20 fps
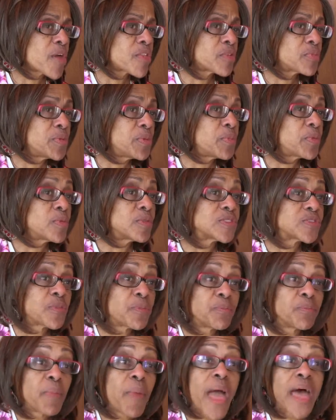other people is
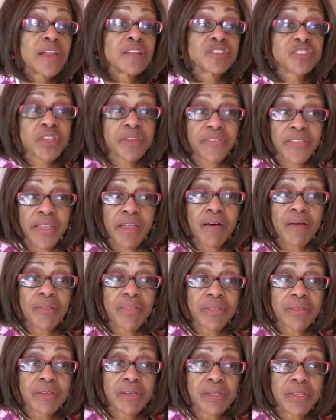in matters of
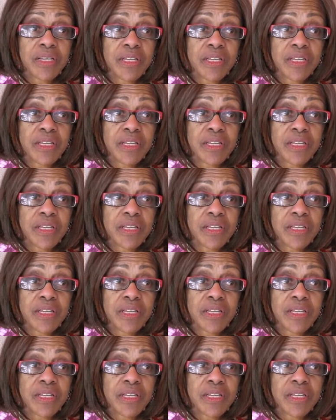health.